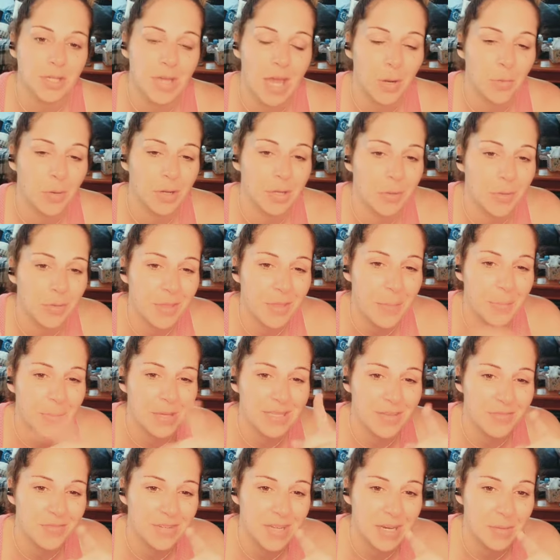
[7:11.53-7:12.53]
How do I know that?
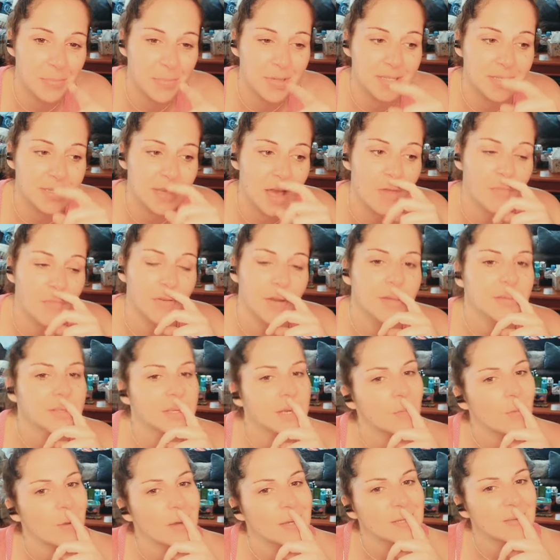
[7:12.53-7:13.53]
Because I've done it myself and I was
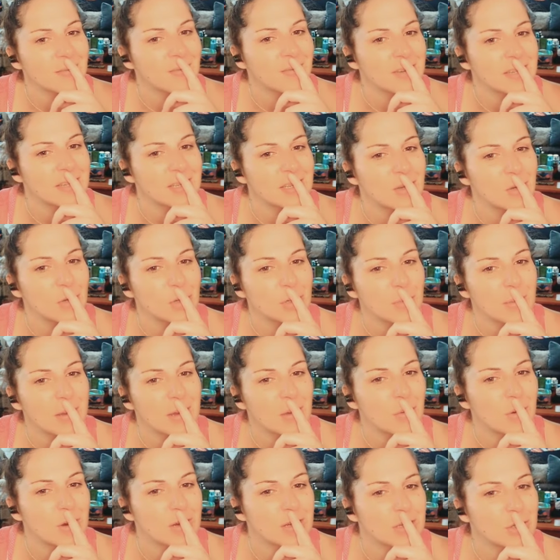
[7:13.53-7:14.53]
like, why isn't Fixodent
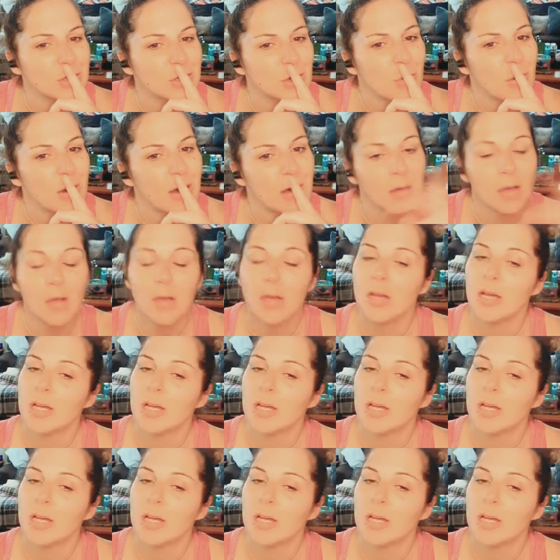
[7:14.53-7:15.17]
Ultramax working so well?